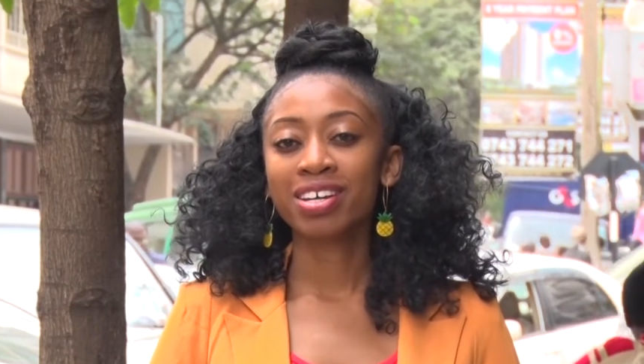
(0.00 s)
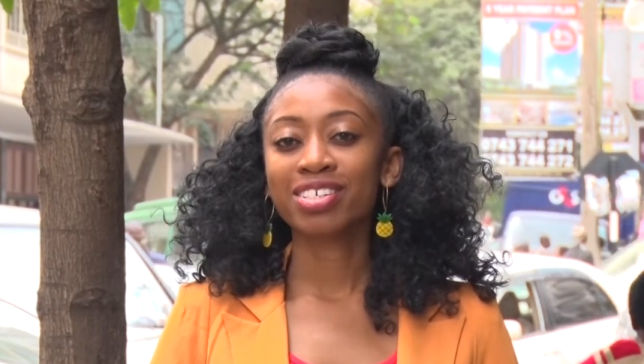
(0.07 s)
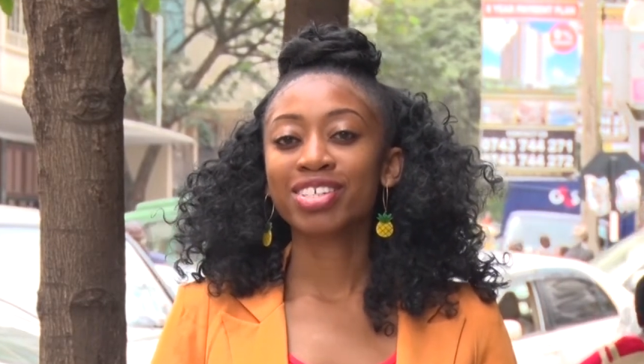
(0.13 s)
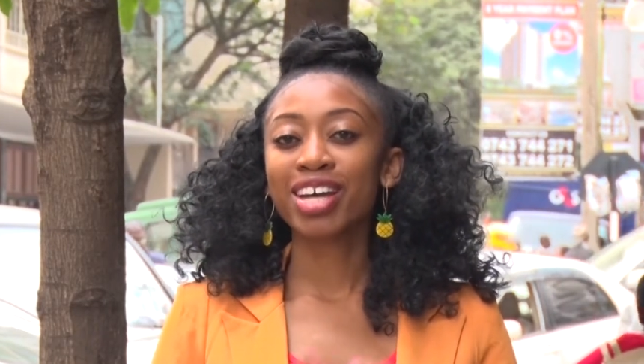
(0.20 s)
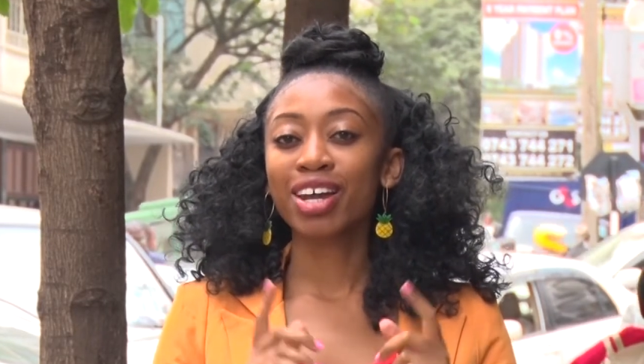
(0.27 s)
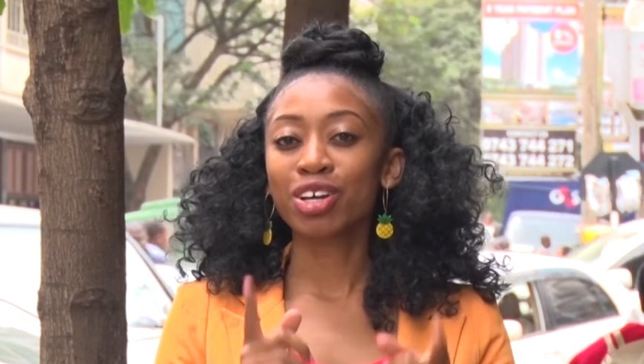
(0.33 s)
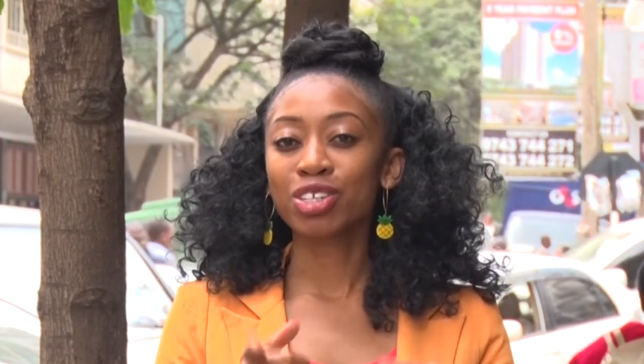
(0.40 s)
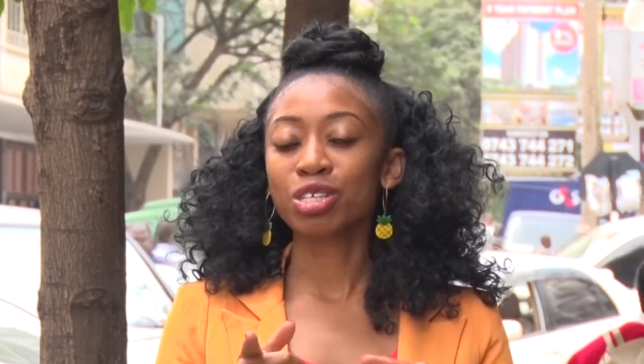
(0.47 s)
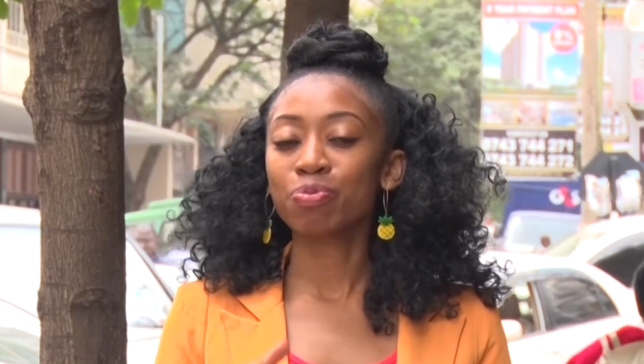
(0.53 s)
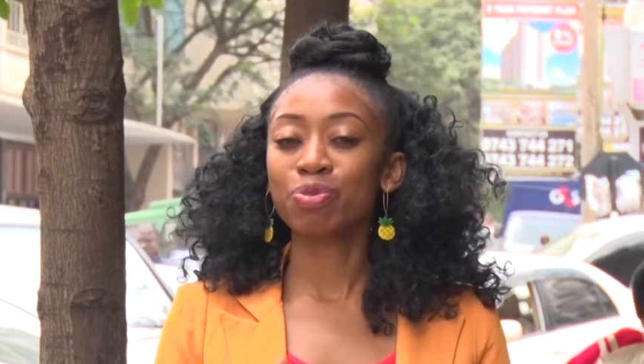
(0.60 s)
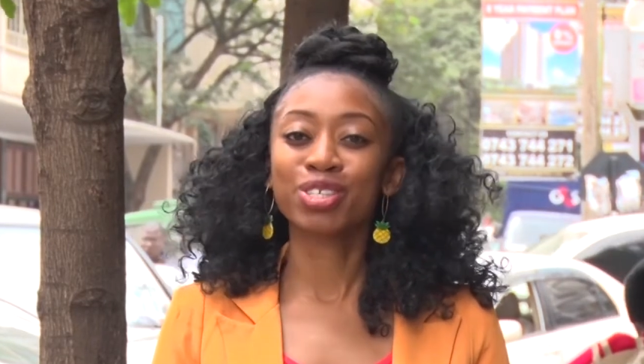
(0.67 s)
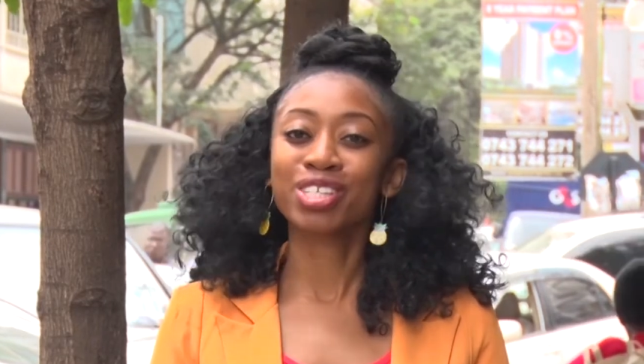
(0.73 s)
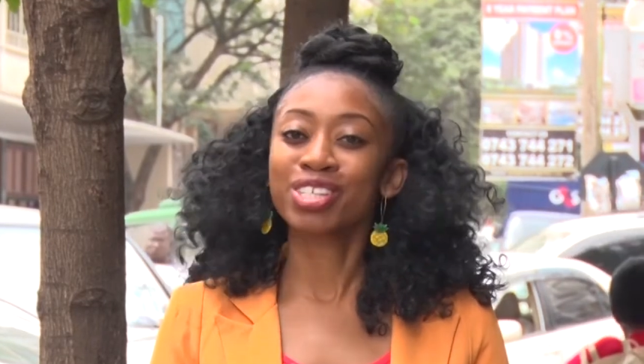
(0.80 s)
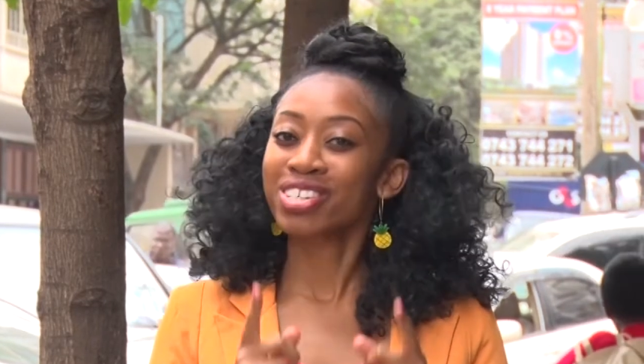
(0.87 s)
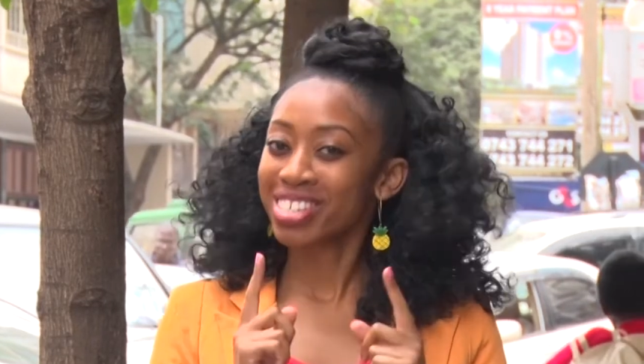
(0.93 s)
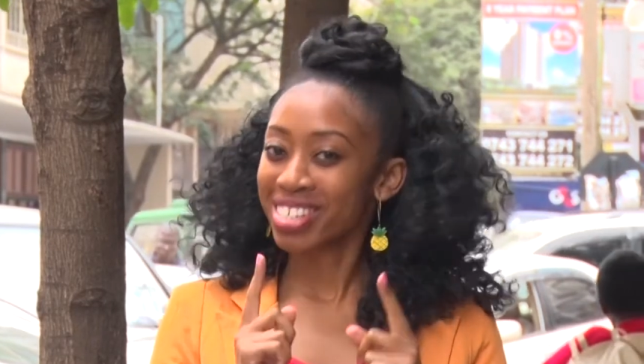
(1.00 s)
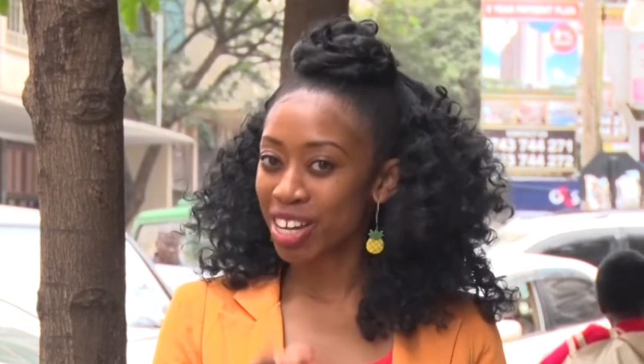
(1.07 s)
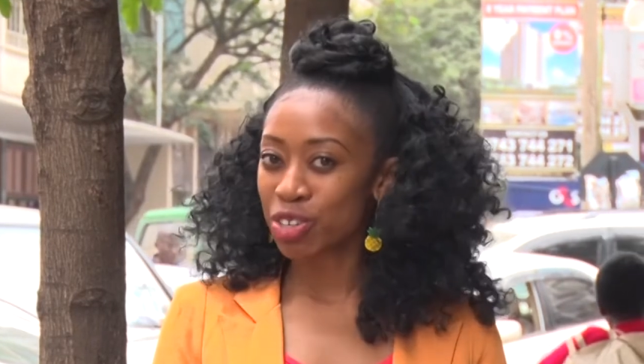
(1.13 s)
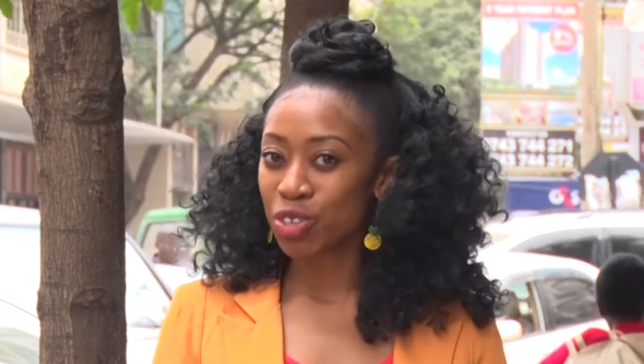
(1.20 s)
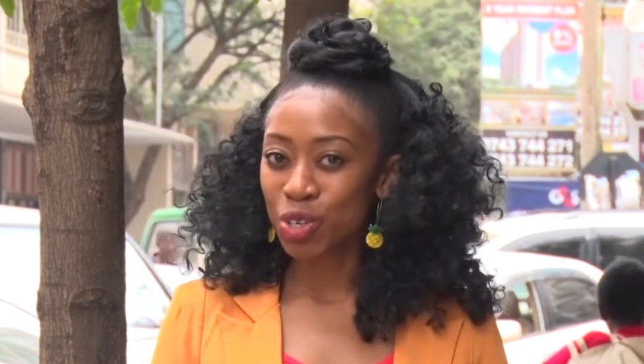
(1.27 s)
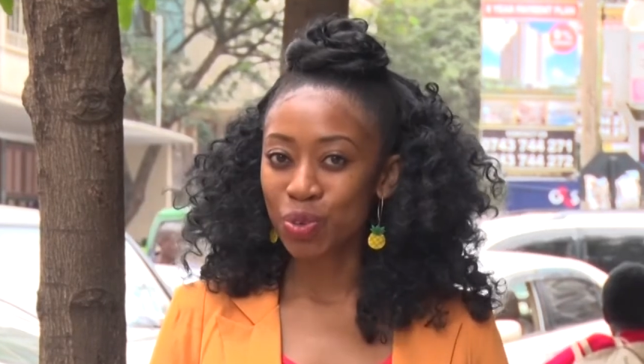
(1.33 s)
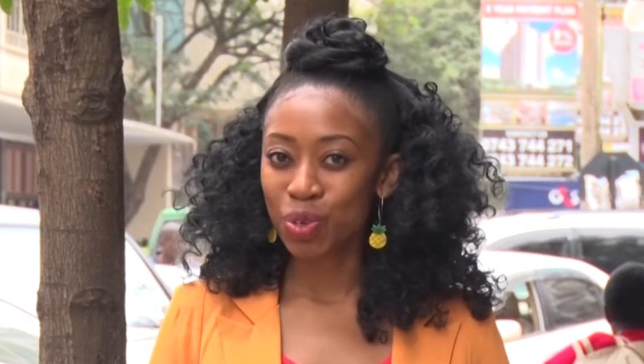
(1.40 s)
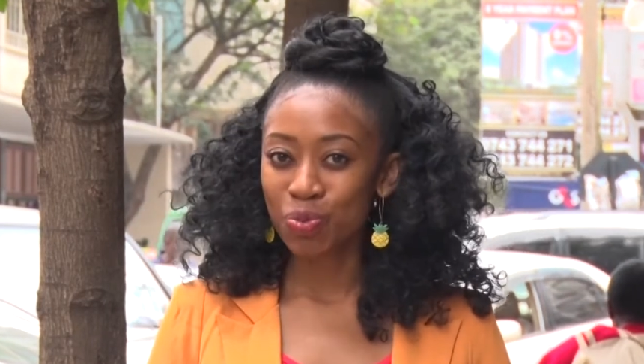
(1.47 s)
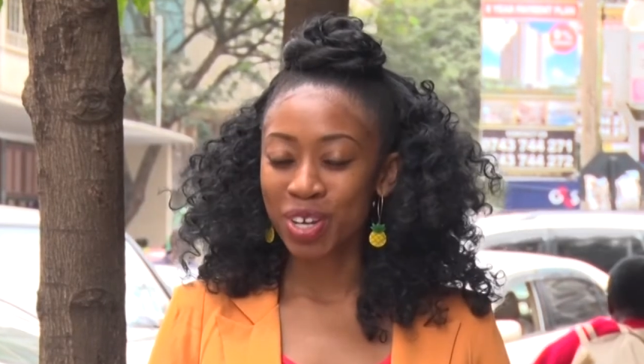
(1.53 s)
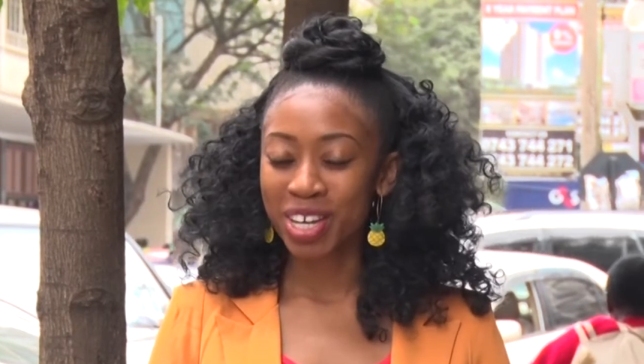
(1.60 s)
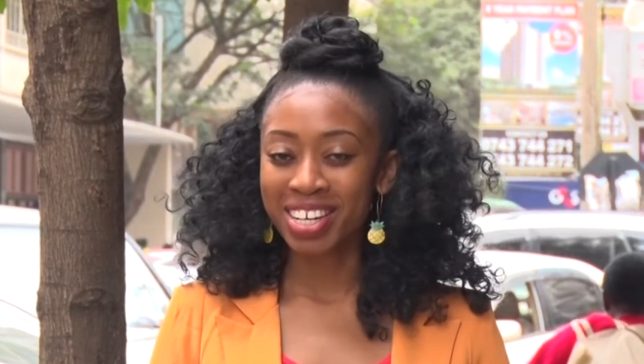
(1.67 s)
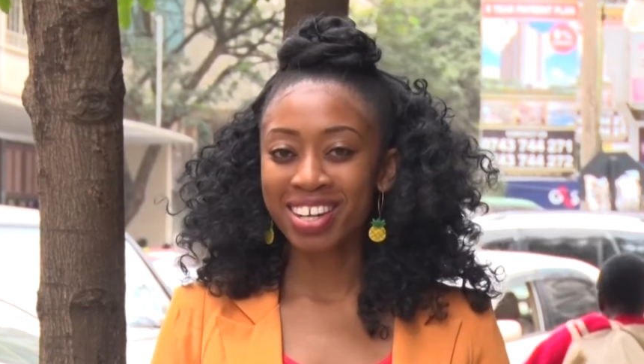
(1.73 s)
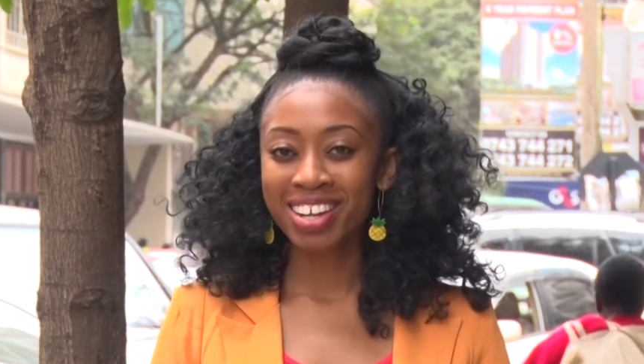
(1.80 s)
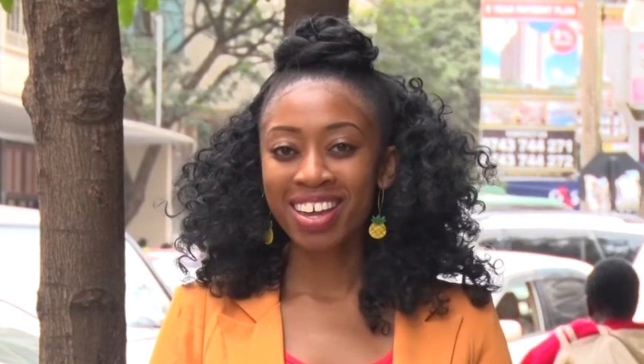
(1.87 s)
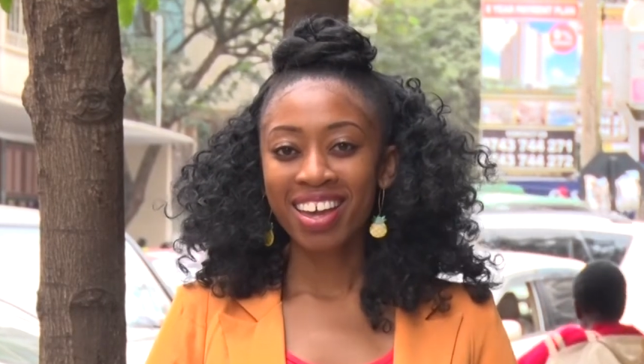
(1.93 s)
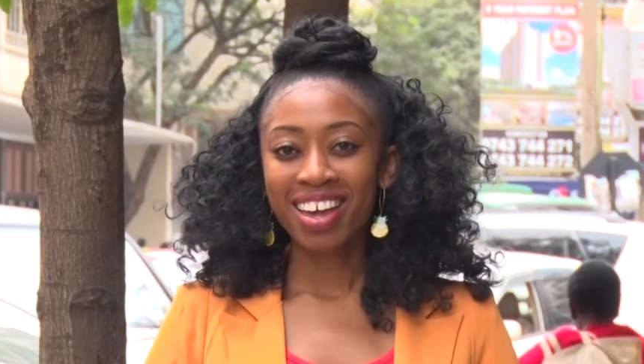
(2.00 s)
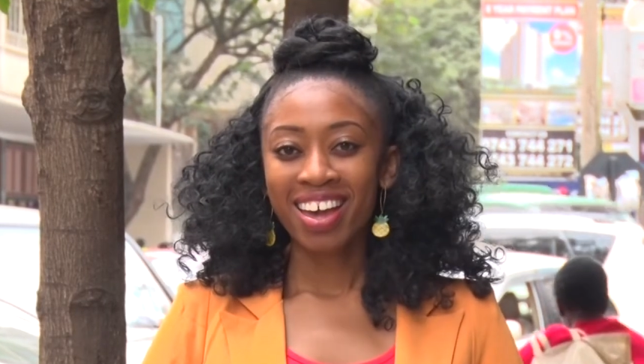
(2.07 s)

Shout out to Brazil, because I knew you would win.